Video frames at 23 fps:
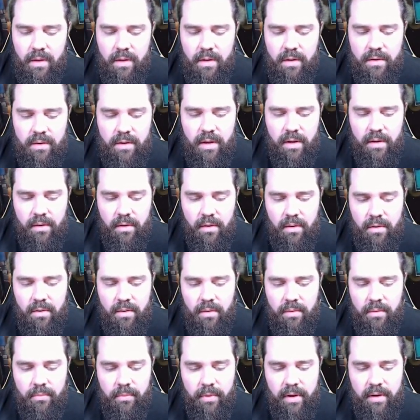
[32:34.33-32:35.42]
Take
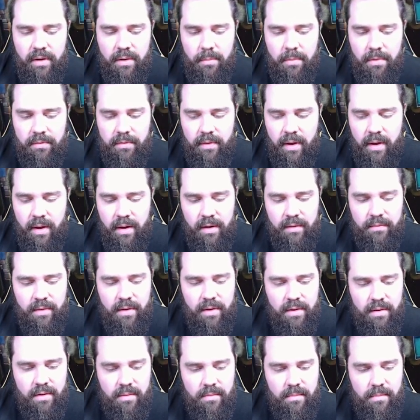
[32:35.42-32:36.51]
all the randomness out of
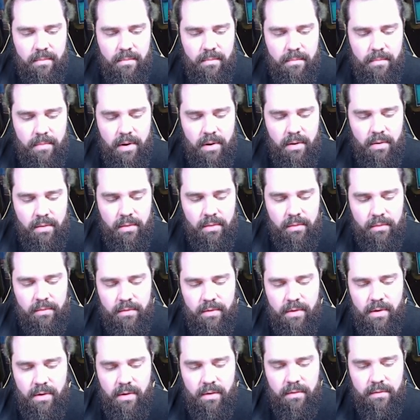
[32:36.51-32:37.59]
it. Mariner's
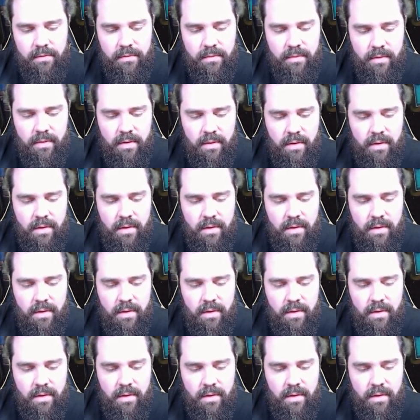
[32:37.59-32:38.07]
Curse,